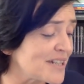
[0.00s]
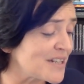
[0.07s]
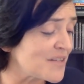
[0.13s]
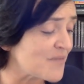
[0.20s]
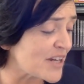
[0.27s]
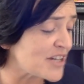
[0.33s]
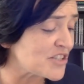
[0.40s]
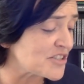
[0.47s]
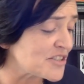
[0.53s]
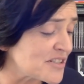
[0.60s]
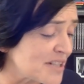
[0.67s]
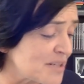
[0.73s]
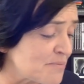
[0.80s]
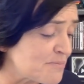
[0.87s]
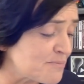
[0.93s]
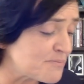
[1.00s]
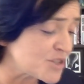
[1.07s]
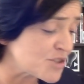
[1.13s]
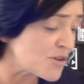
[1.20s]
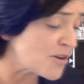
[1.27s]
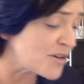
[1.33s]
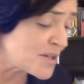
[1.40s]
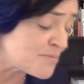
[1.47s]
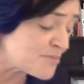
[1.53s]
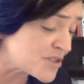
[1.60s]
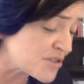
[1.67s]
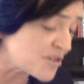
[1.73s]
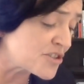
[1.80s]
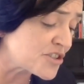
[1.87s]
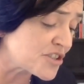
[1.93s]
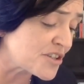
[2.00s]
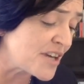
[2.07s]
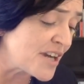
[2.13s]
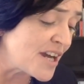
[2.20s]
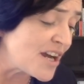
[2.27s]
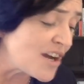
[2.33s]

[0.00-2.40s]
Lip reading: innovations in petroleum production